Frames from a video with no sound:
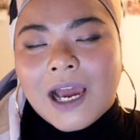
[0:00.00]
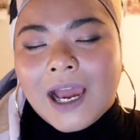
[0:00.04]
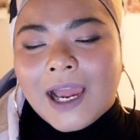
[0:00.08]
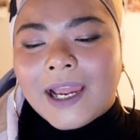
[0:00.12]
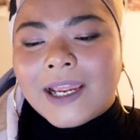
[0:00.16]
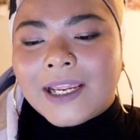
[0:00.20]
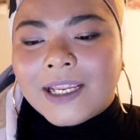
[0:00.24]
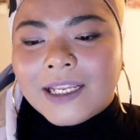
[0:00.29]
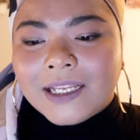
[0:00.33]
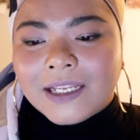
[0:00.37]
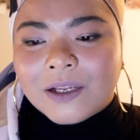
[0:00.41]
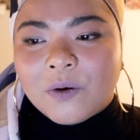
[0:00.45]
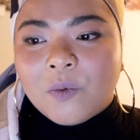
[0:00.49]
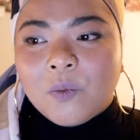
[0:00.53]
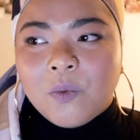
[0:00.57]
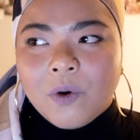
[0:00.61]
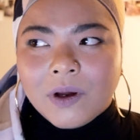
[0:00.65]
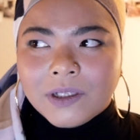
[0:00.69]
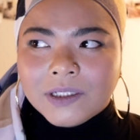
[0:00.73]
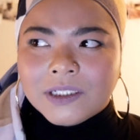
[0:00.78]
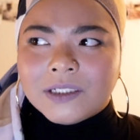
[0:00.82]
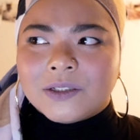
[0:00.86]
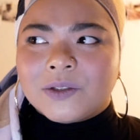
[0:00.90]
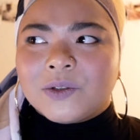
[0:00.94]
I
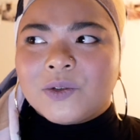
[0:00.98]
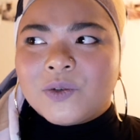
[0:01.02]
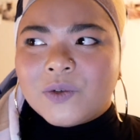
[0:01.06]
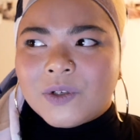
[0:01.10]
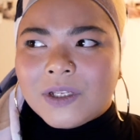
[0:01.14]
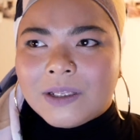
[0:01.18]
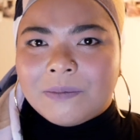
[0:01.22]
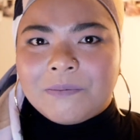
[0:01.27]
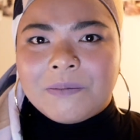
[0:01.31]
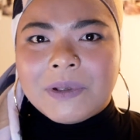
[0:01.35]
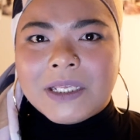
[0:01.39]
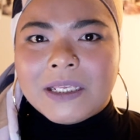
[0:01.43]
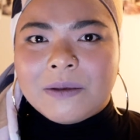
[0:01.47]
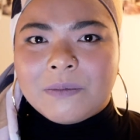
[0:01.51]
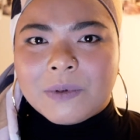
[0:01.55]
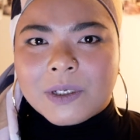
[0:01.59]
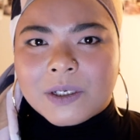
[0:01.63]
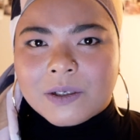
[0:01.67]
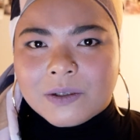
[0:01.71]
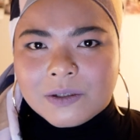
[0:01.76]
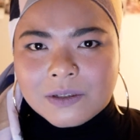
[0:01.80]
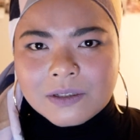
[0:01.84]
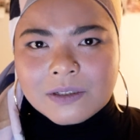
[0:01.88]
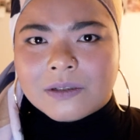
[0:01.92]
wanted to do DP
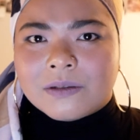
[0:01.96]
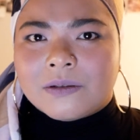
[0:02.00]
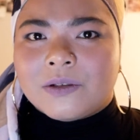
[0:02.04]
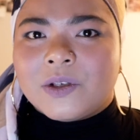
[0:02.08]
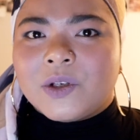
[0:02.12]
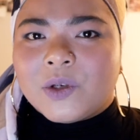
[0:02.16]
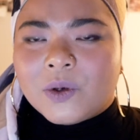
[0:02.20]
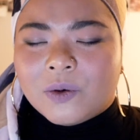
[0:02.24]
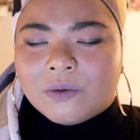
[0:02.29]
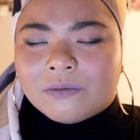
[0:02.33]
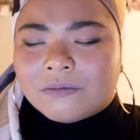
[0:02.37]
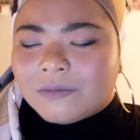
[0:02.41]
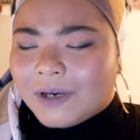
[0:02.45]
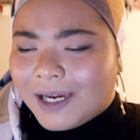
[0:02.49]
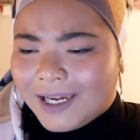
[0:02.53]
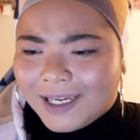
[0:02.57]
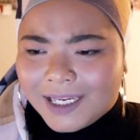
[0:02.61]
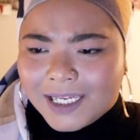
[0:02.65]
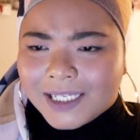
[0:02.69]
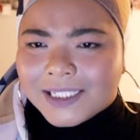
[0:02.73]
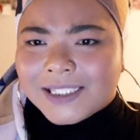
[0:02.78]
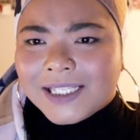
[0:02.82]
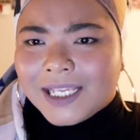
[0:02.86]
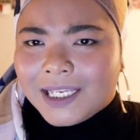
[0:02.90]
because, you know,
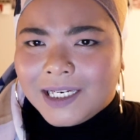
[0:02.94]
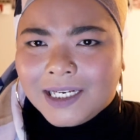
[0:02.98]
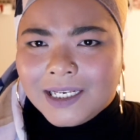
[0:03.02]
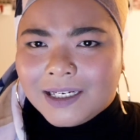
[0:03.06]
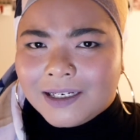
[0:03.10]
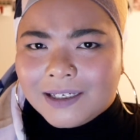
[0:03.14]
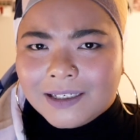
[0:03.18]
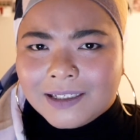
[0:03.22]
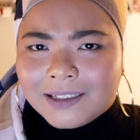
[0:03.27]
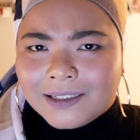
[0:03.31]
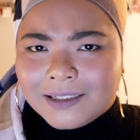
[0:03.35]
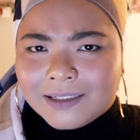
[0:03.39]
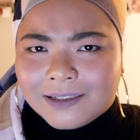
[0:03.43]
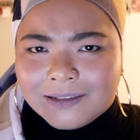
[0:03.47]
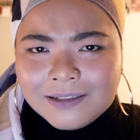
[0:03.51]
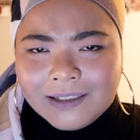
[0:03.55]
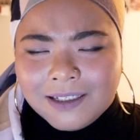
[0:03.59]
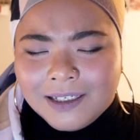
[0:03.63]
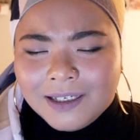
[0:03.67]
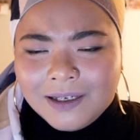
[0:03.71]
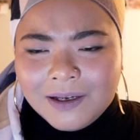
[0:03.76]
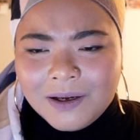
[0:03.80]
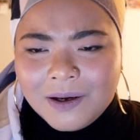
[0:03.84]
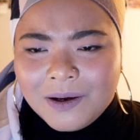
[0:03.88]
I said it in
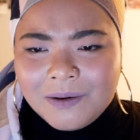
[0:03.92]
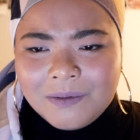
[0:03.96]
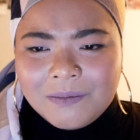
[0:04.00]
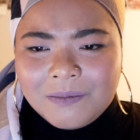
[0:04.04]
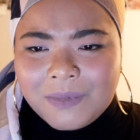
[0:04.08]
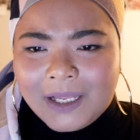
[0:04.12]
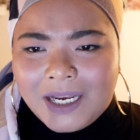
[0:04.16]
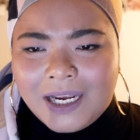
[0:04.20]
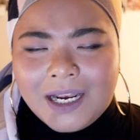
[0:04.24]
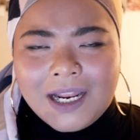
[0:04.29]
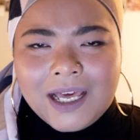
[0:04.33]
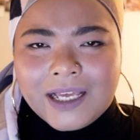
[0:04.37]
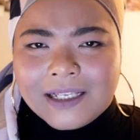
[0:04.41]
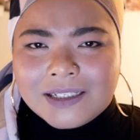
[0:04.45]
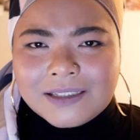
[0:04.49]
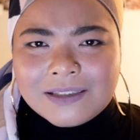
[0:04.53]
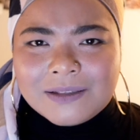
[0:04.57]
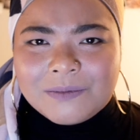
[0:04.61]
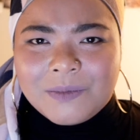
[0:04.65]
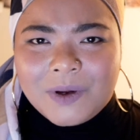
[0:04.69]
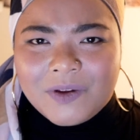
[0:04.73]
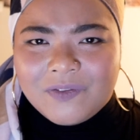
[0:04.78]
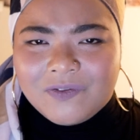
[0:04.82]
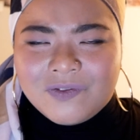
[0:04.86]
one of
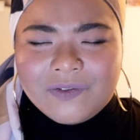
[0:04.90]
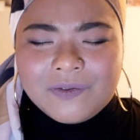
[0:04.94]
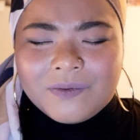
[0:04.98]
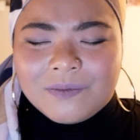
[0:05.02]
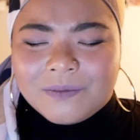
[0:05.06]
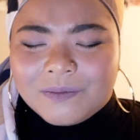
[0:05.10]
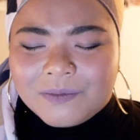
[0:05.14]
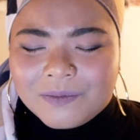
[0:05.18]
the